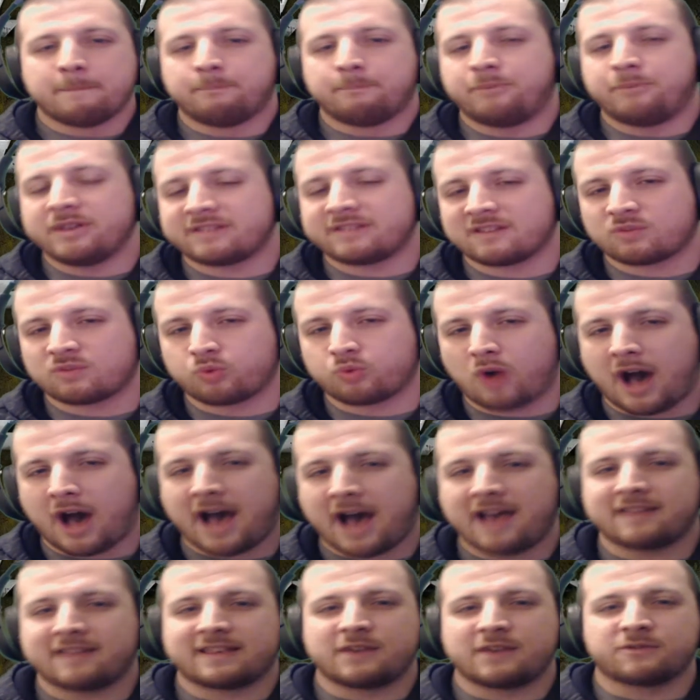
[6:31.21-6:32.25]
Business
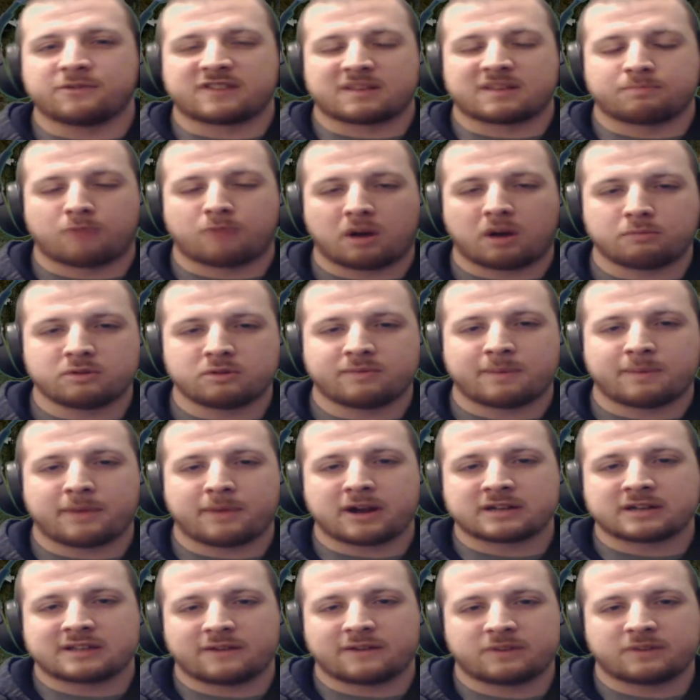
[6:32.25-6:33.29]
wise, it was a smart move by
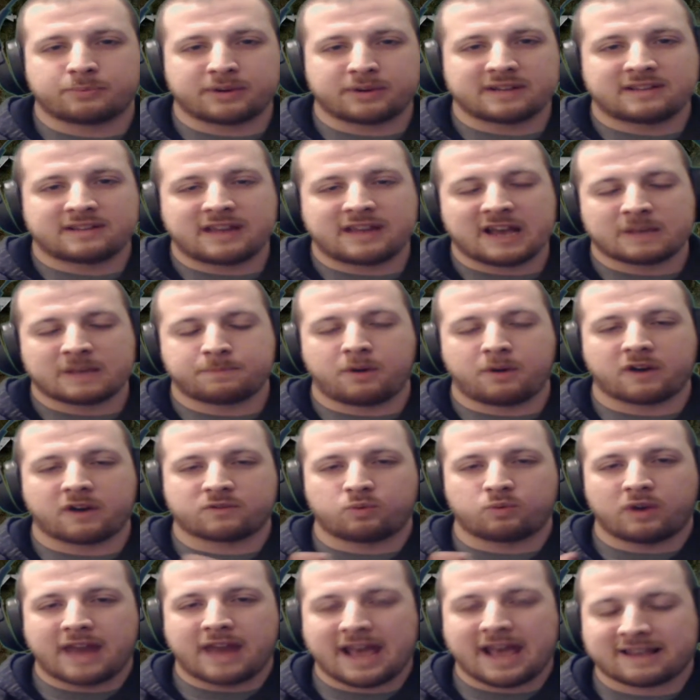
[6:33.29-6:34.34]
Microsoft to bring it to the Xbox
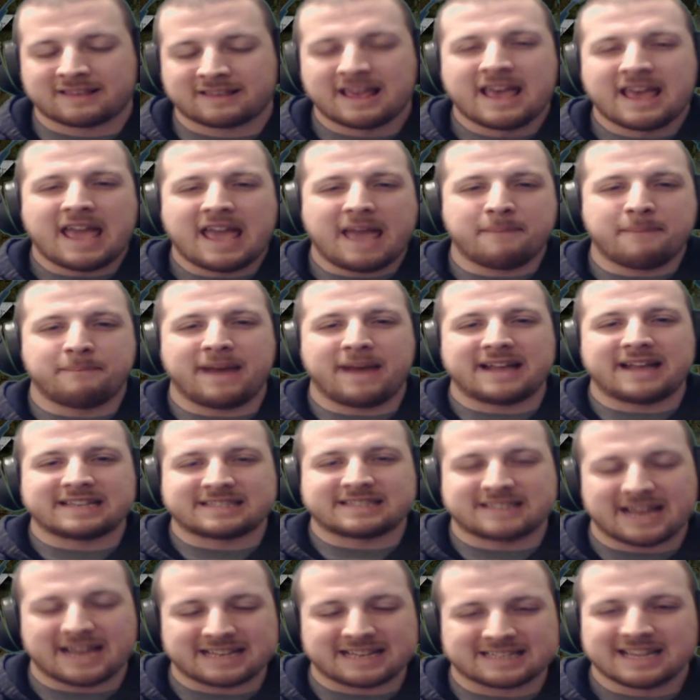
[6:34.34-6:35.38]
One X. It made
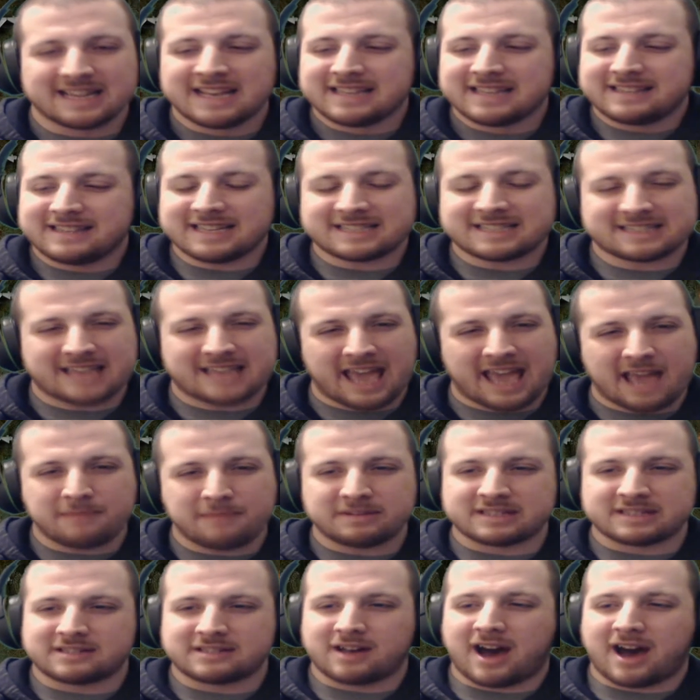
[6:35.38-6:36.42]
sense. This game
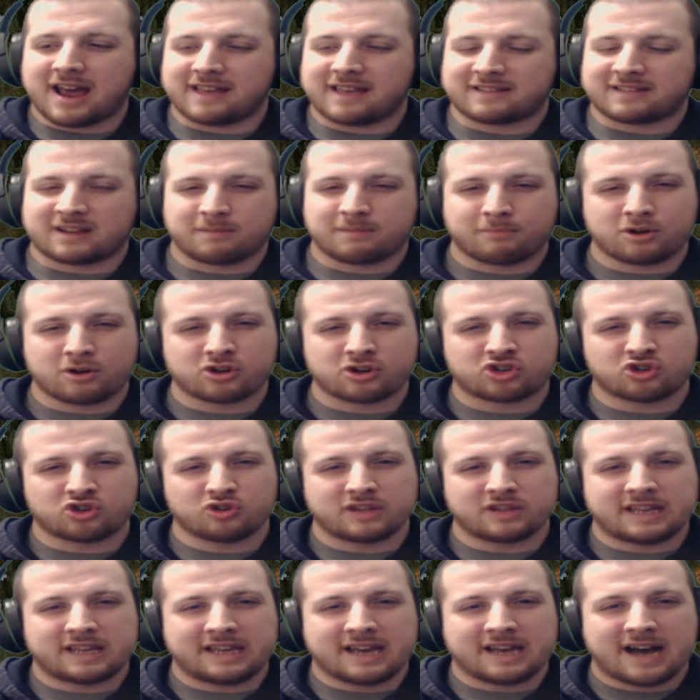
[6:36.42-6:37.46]
is not as
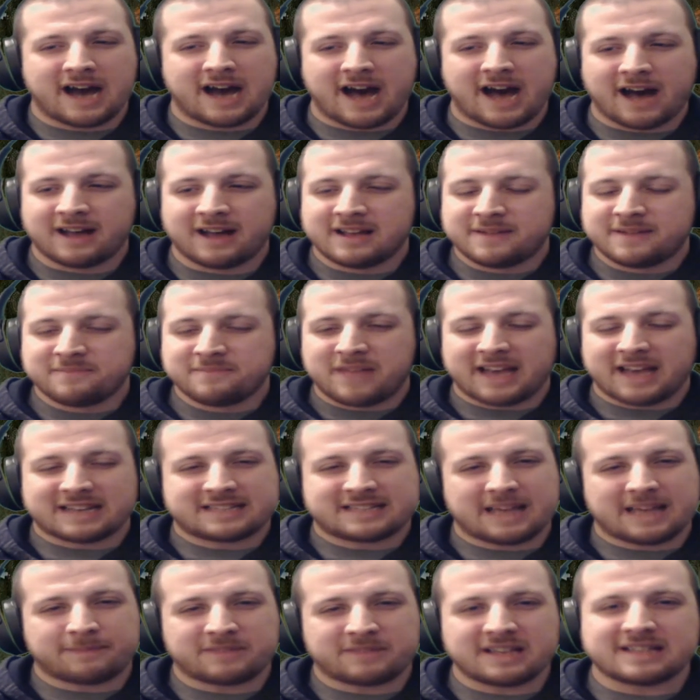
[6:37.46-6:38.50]
commercially uh,
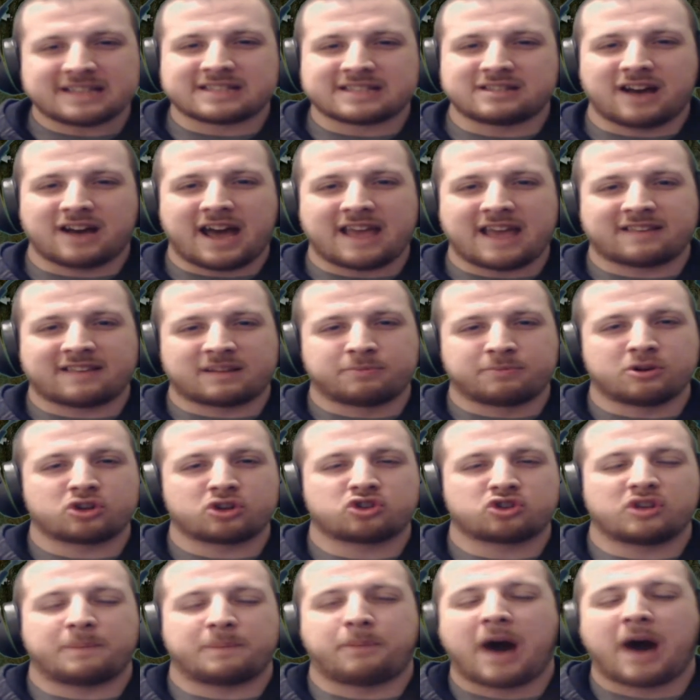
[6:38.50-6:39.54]
accepted. It's not as
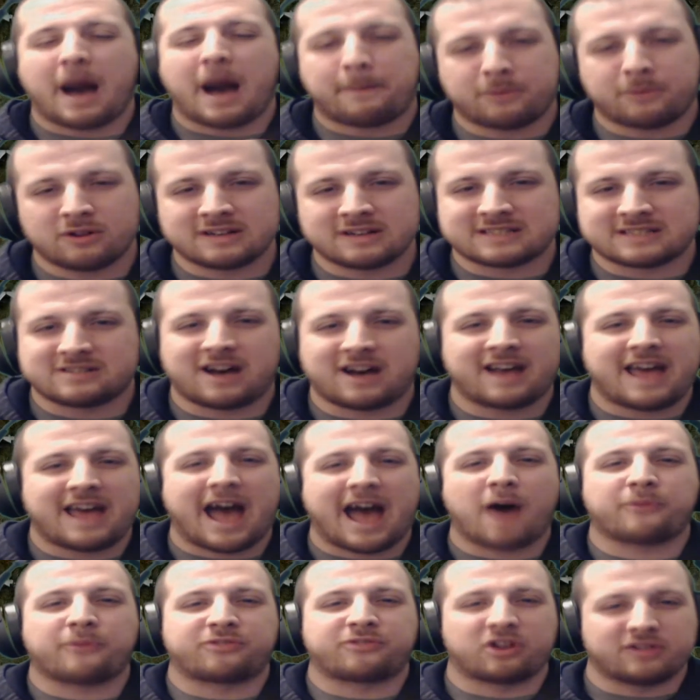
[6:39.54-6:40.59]
commercially popular. It's not
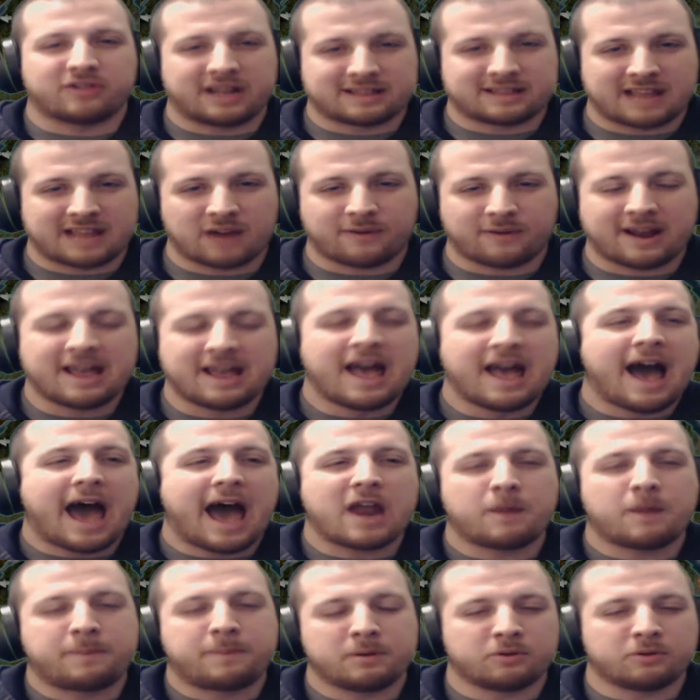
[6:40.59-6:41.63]
out there like that, right? I
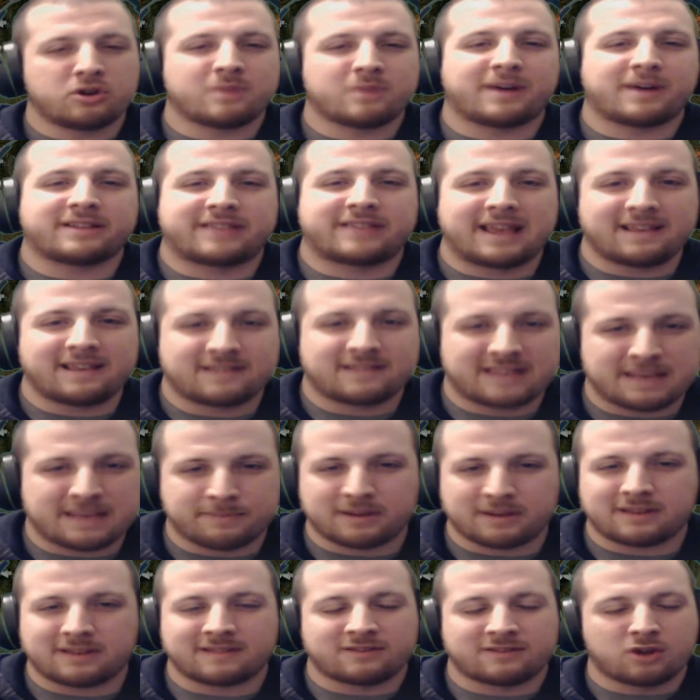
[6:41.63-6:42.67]
know people know about DayZ,
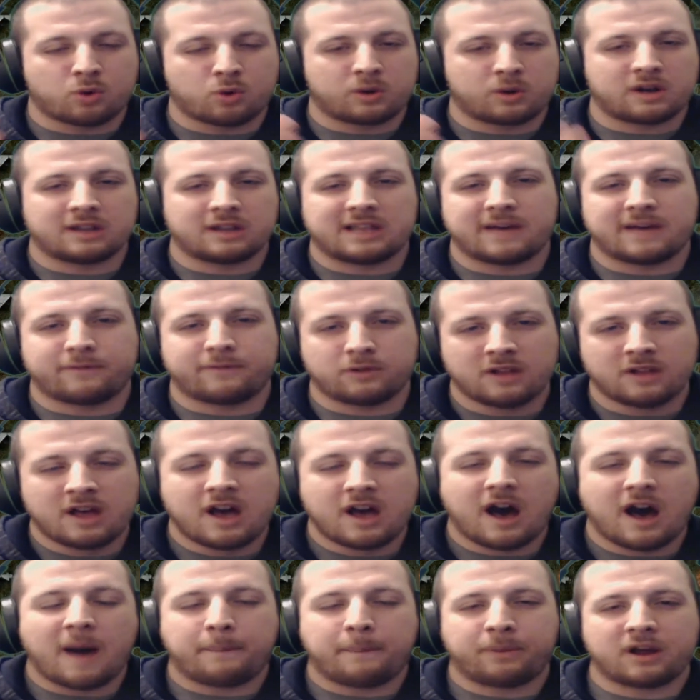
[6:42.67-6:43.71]
but it's nowhere near level
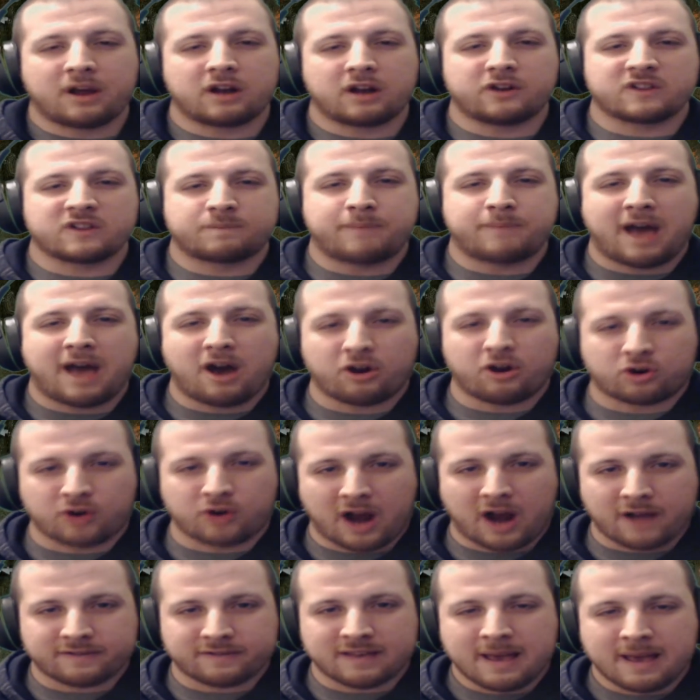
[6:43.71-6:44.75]
of PlayerUnknown's
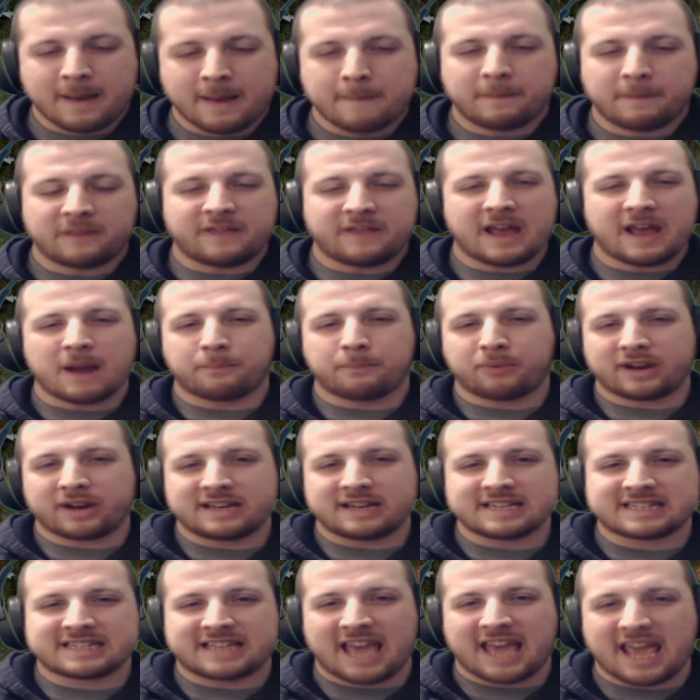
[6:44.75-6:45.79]
Battlegrounds. But they are bringing
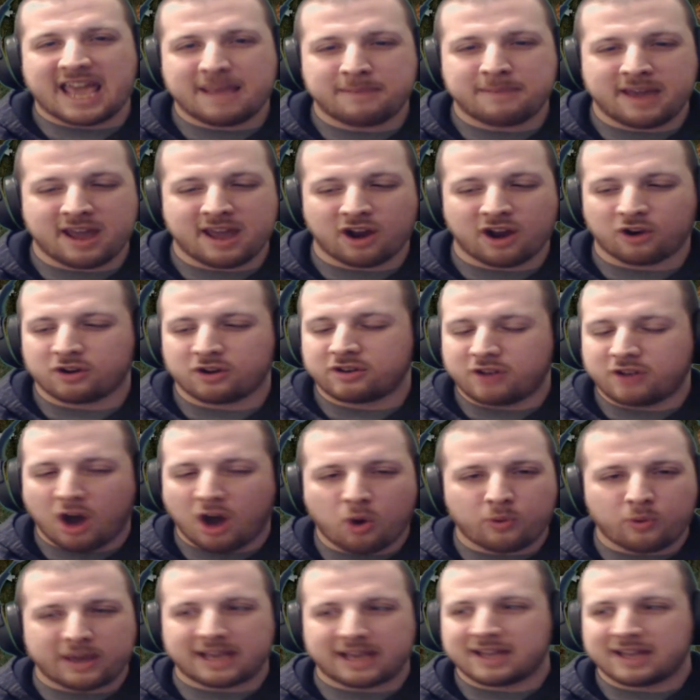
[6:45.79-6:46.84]
this game here
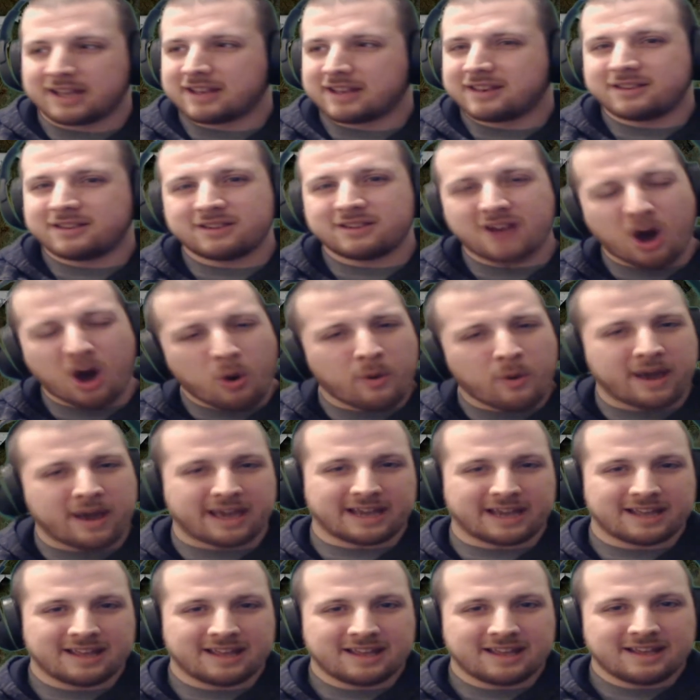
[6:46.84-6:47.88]
knowing,
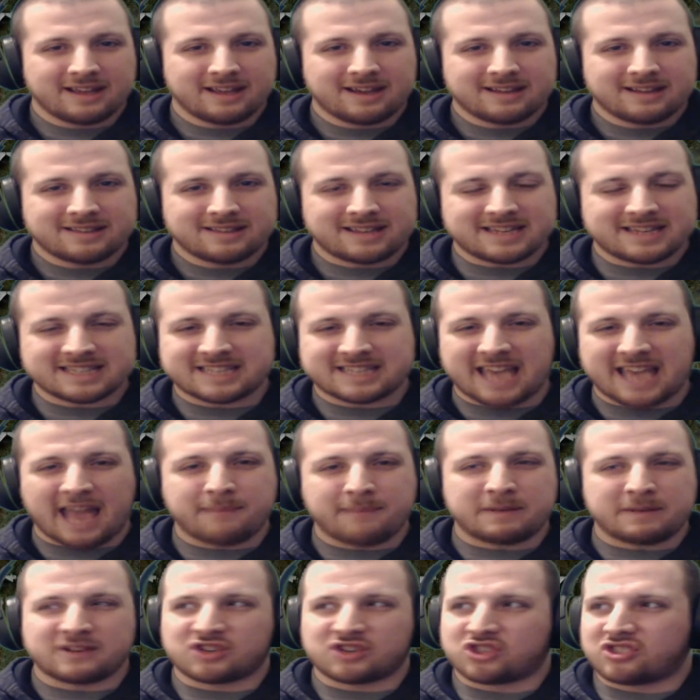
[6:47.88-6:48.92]
knowing that this game
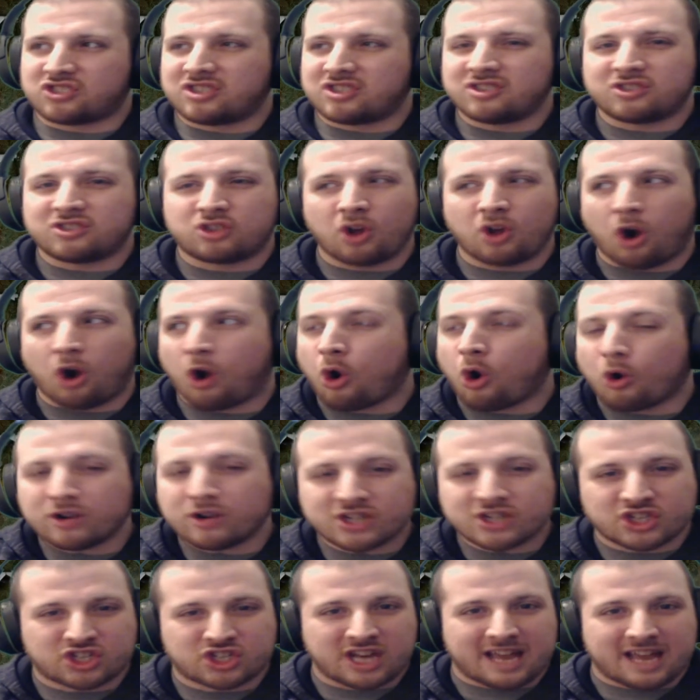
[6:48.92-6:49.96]
is
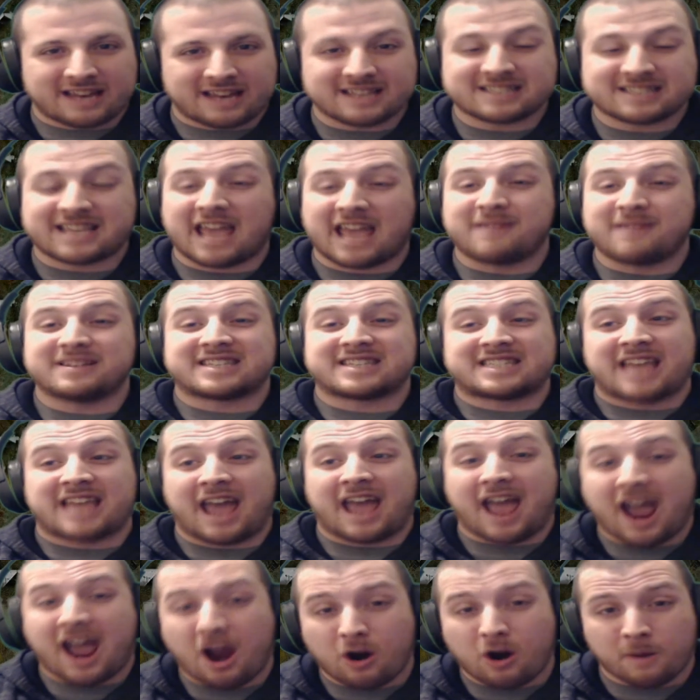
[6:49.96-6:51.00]
horseshit. This game is
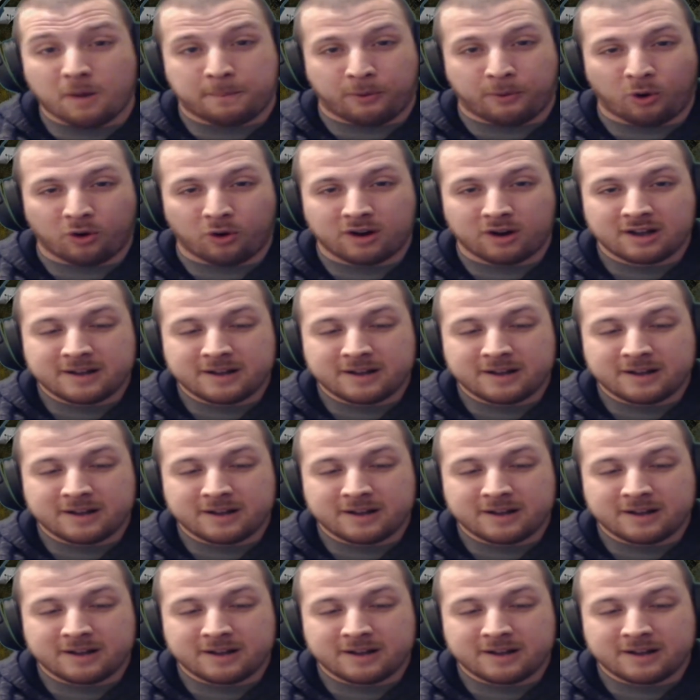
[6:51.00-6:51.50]
terrible.